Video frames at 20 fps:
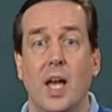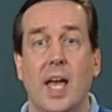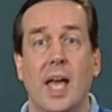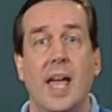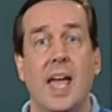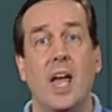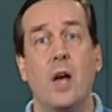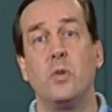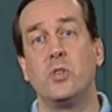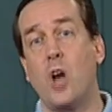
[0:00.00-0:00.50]

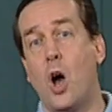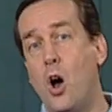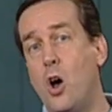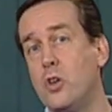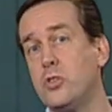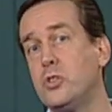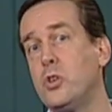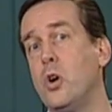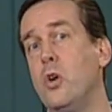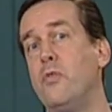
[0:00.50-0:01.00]
It was
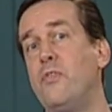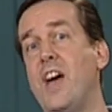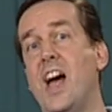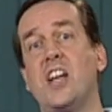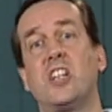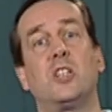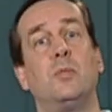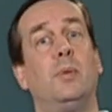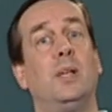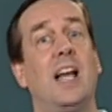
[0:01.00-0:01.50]
also
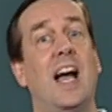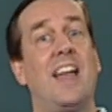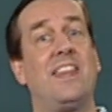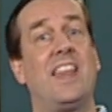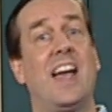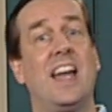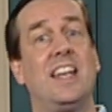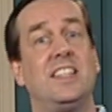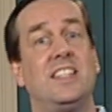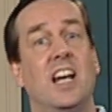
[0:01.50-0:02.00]
fashionable at
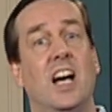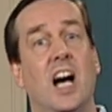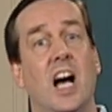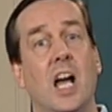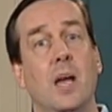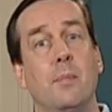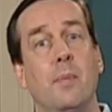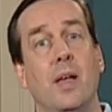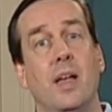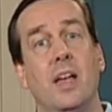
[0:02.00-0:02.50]
that
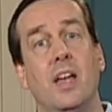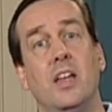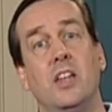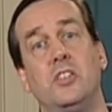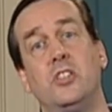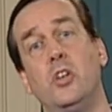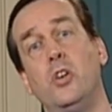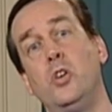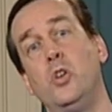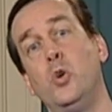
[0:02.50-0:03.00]
time
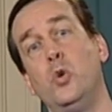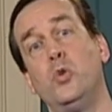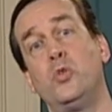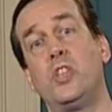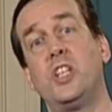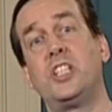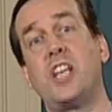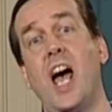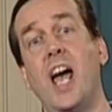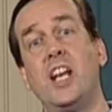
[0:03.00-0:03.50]
to use the
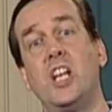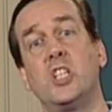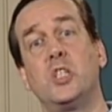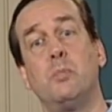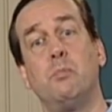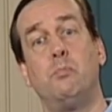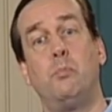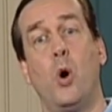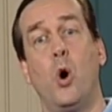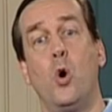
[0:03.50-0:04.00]

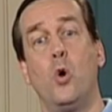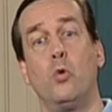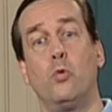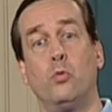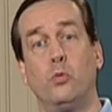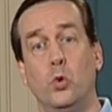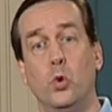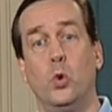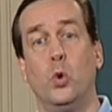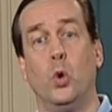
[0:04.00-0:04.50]
Titus-Bode
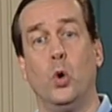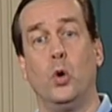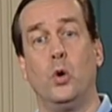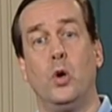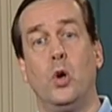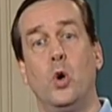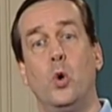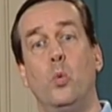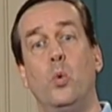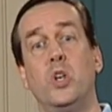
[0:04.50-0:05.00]
rule,
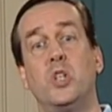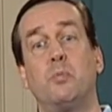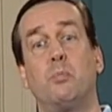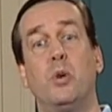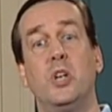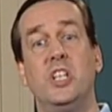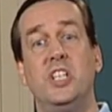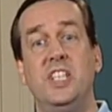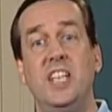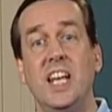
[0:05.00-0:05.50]
which
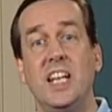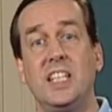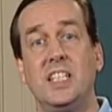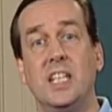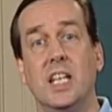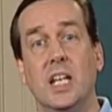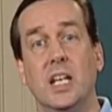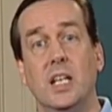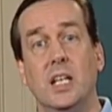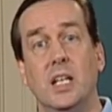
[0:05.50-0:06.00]

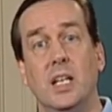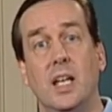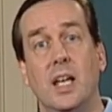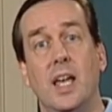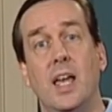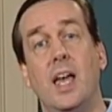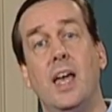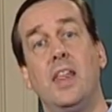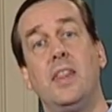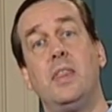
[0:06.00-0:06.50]
predicted
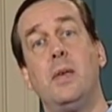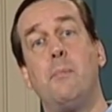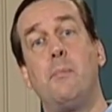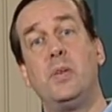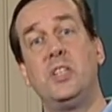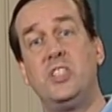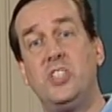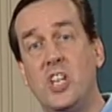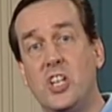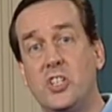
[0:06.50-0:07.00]
the
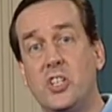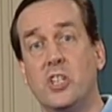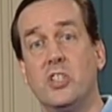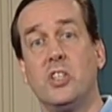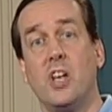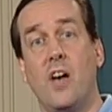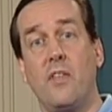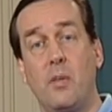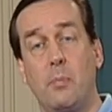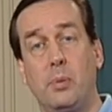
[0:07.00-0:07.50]
positions
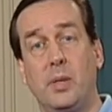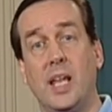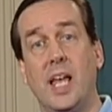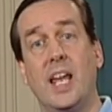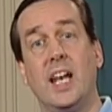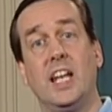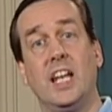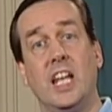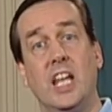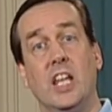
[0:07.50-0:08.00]
of a
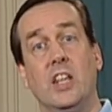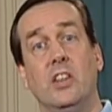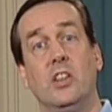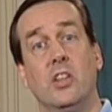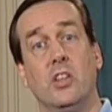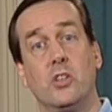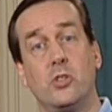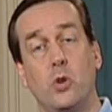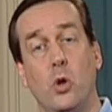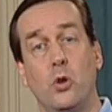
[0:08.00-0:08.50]
planet in the
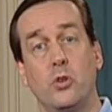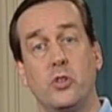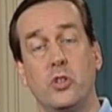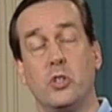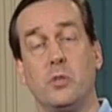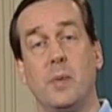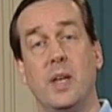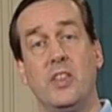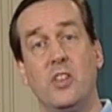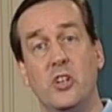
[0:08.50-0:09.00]
solar system,
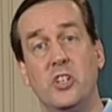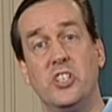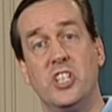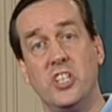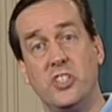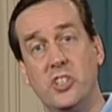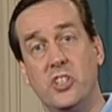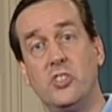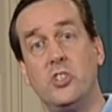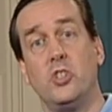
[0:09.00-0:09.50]
in their
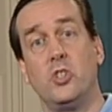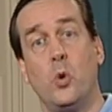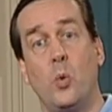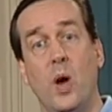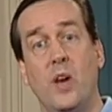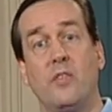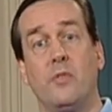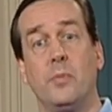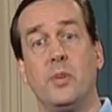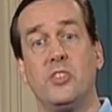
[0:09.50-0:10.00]
distances away
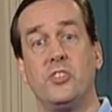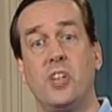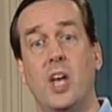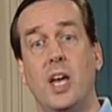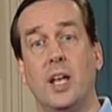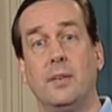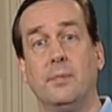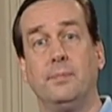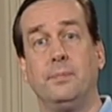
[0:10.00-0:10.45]
from the sun.